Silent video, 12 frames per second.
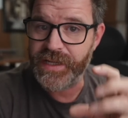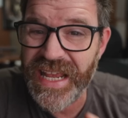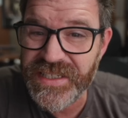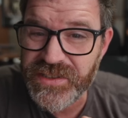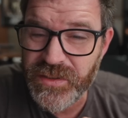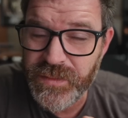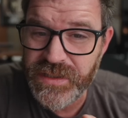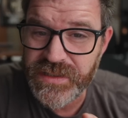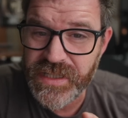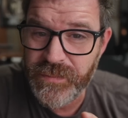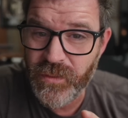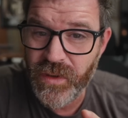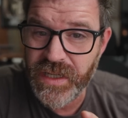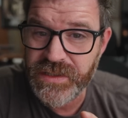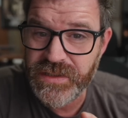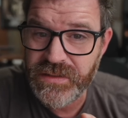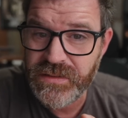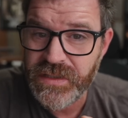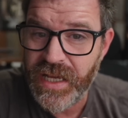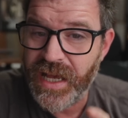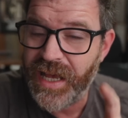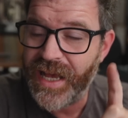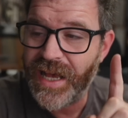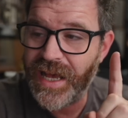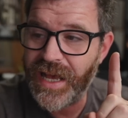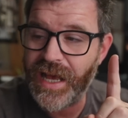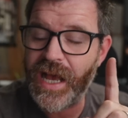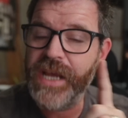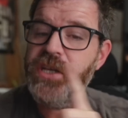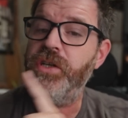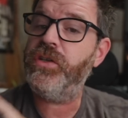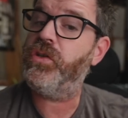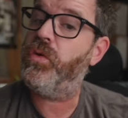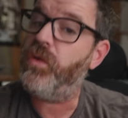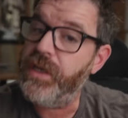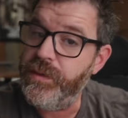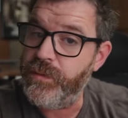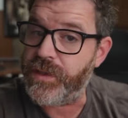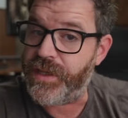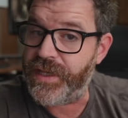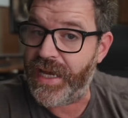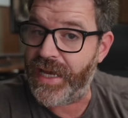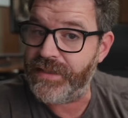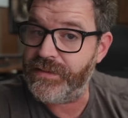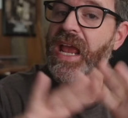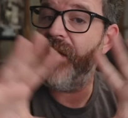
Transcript: instrument separation, I could agree with that.